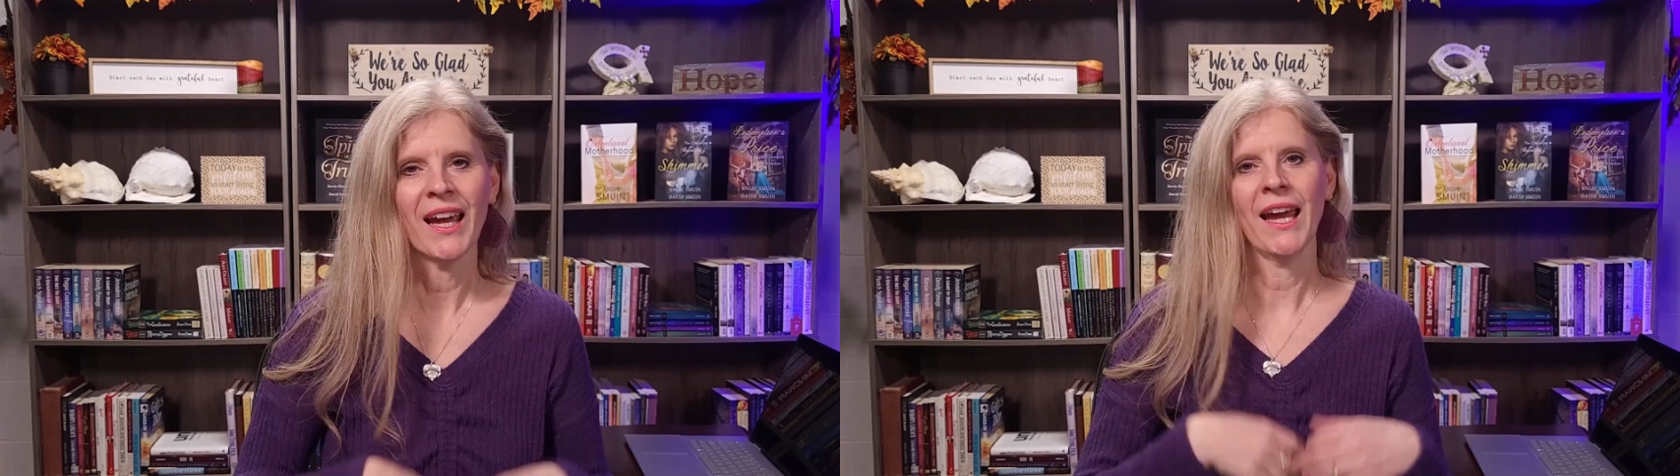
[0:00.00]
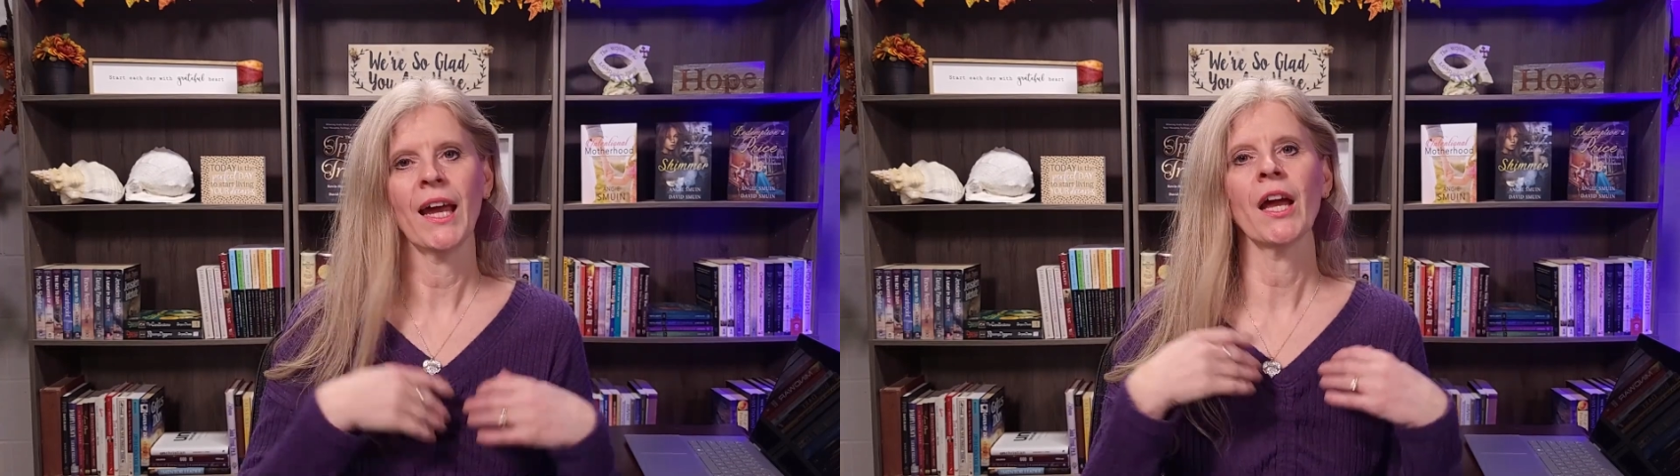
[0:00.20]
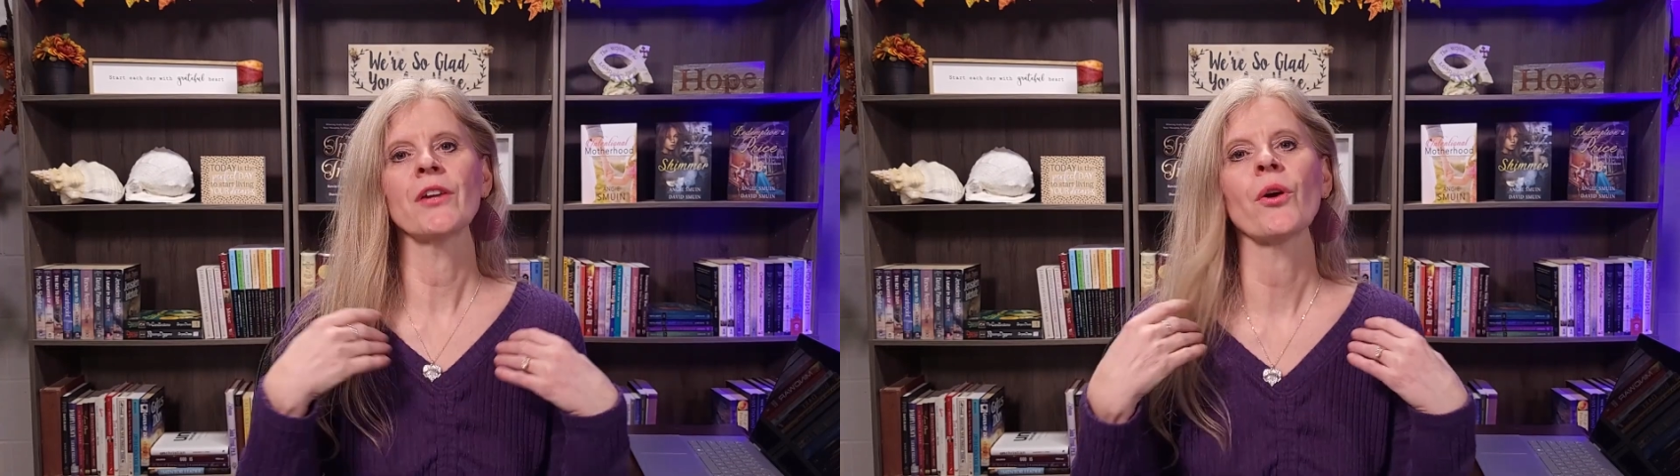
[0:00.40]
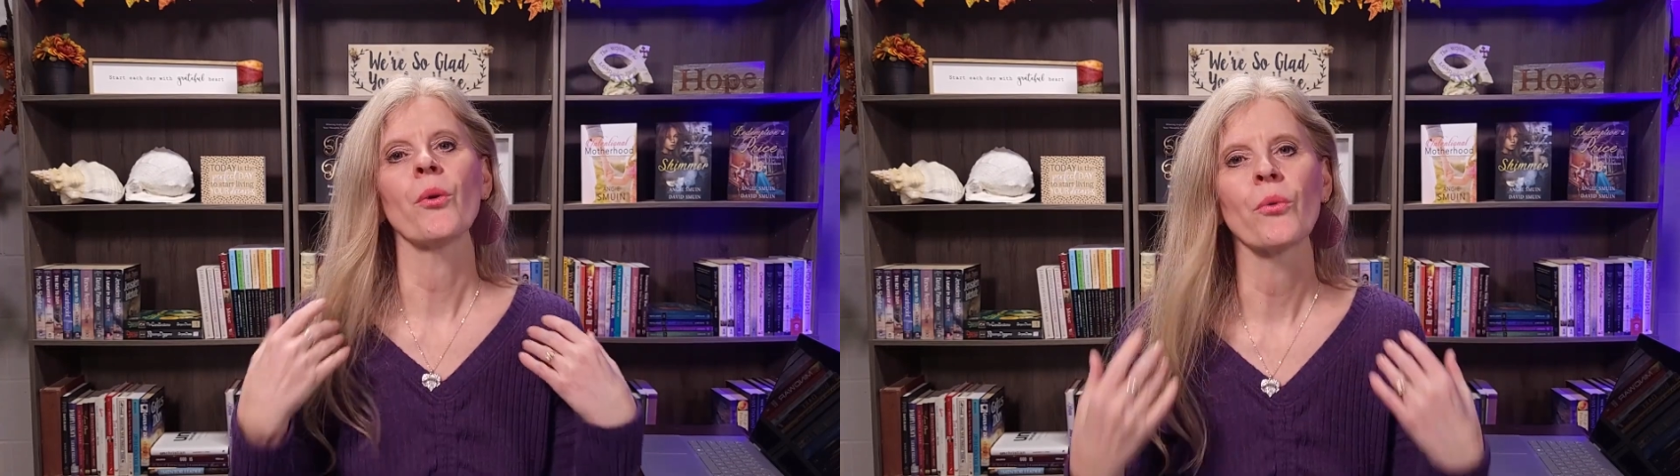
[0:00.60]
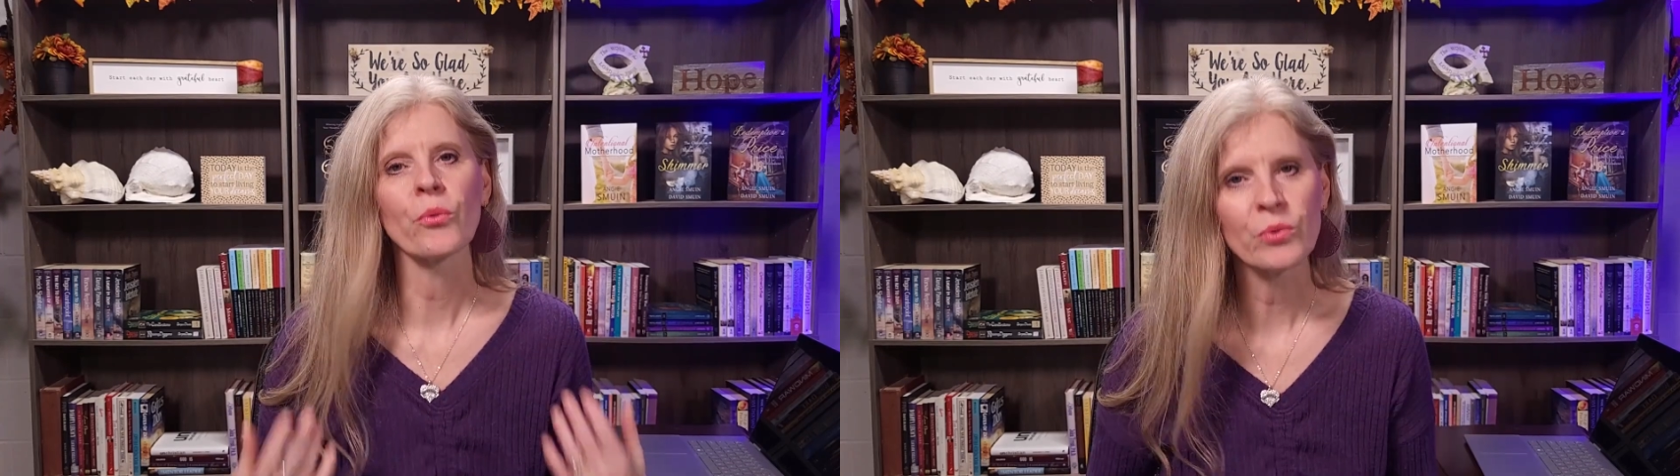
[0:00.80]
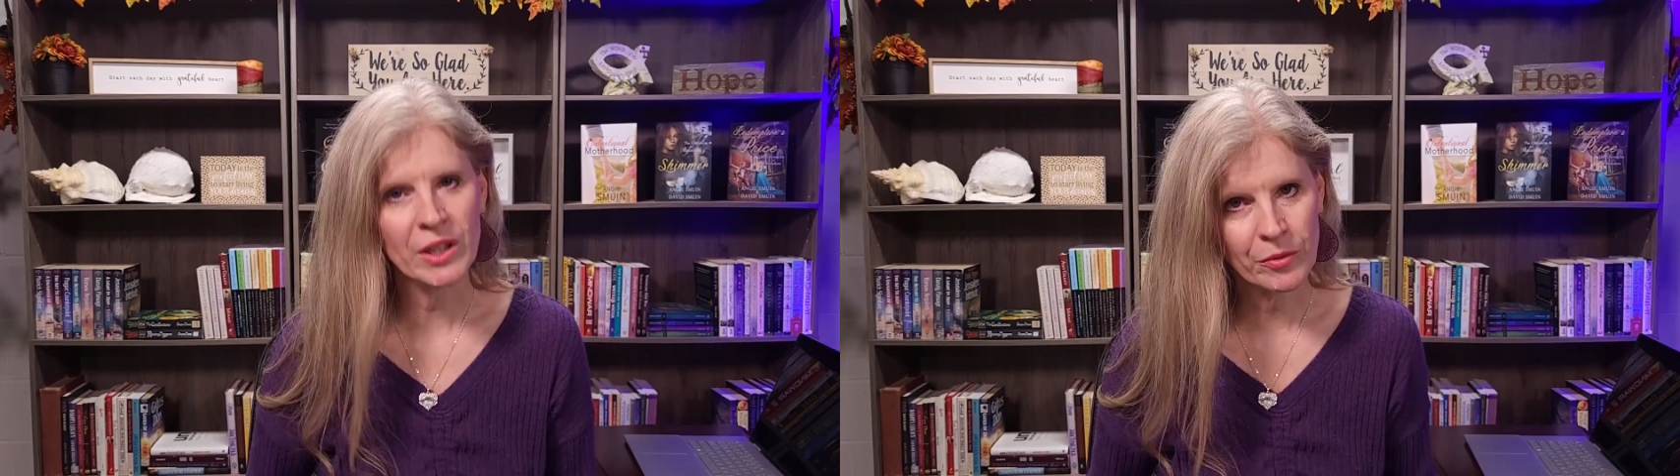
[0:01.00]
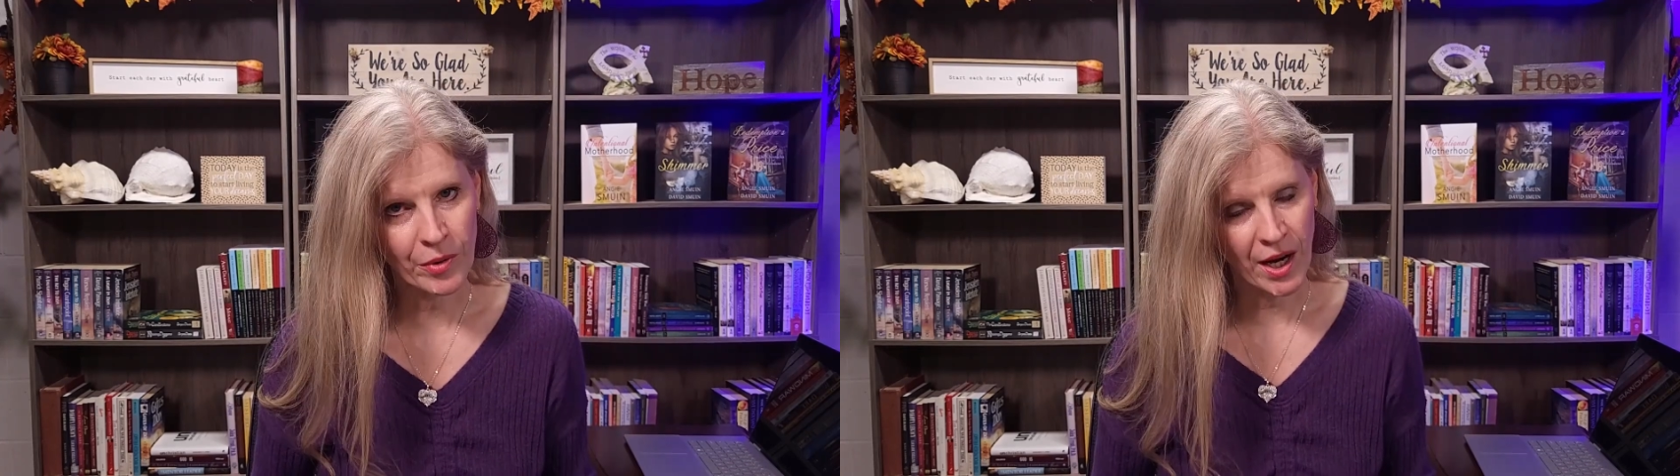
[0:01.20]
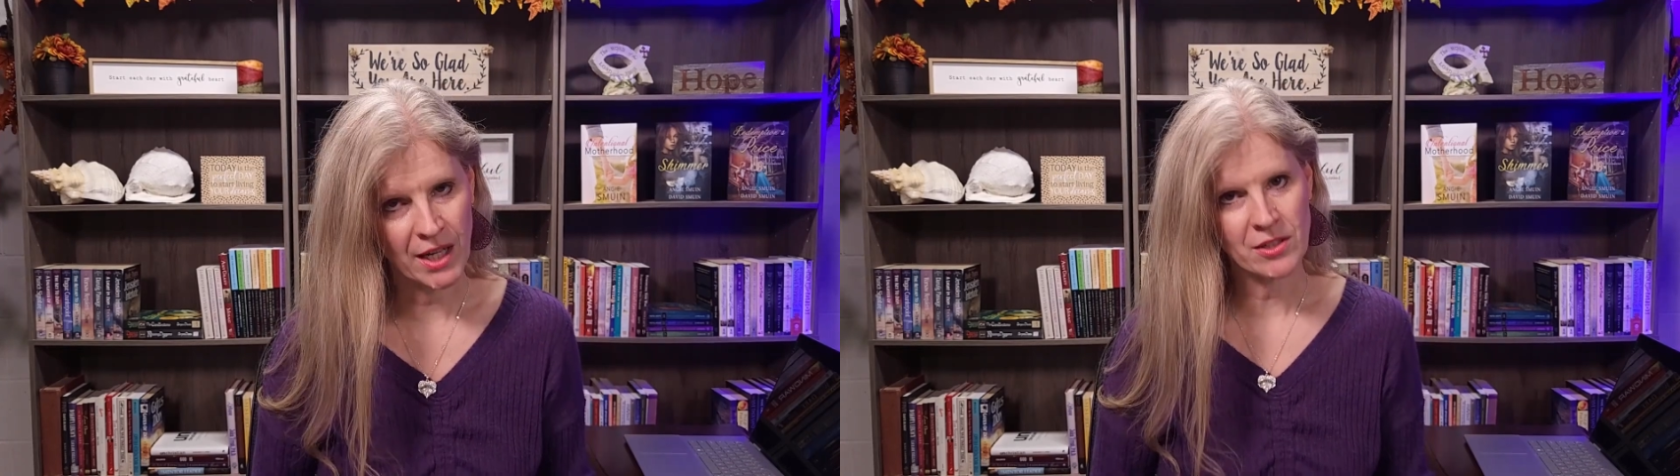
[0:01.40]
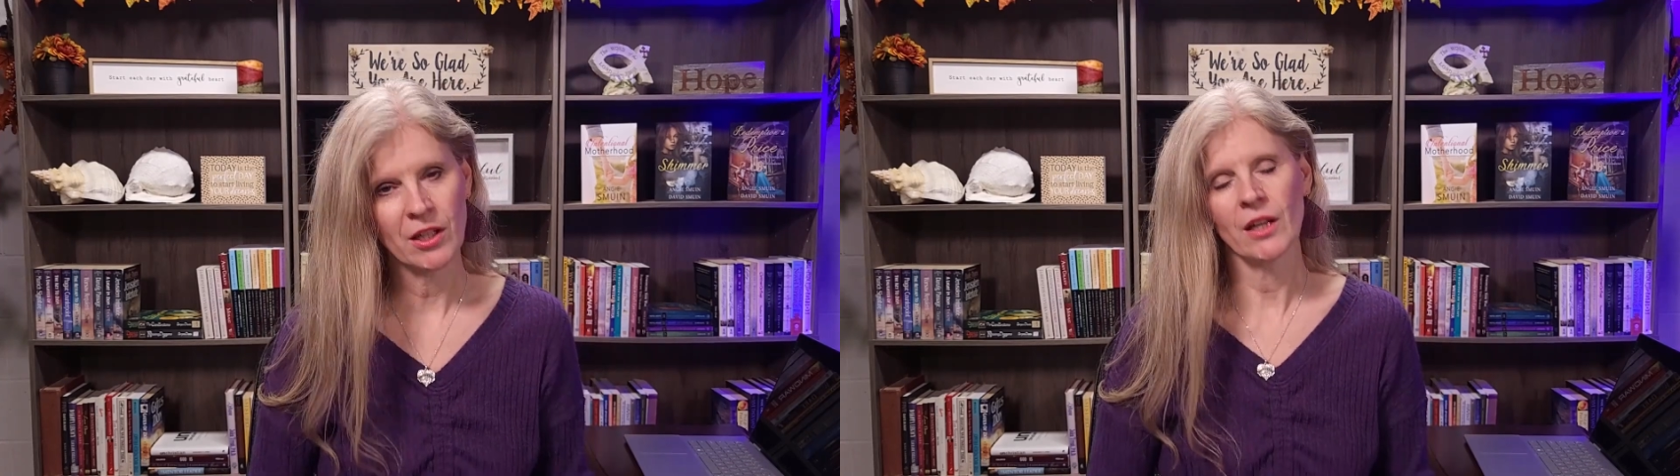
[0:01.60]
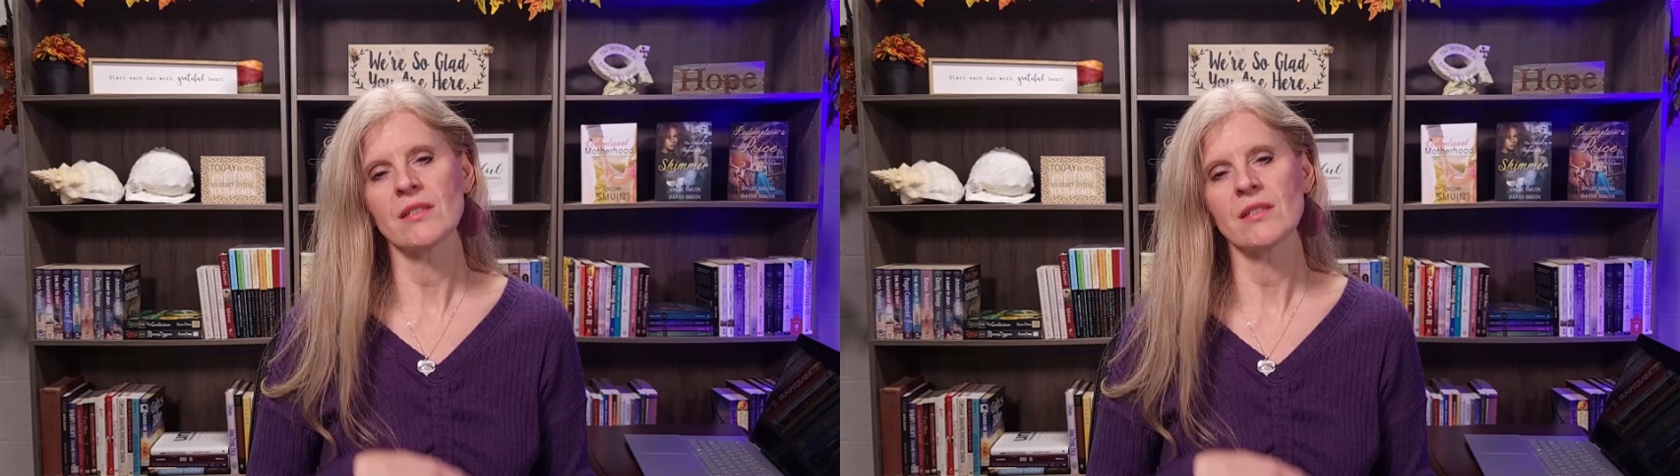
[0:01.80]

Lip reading: and rewrite.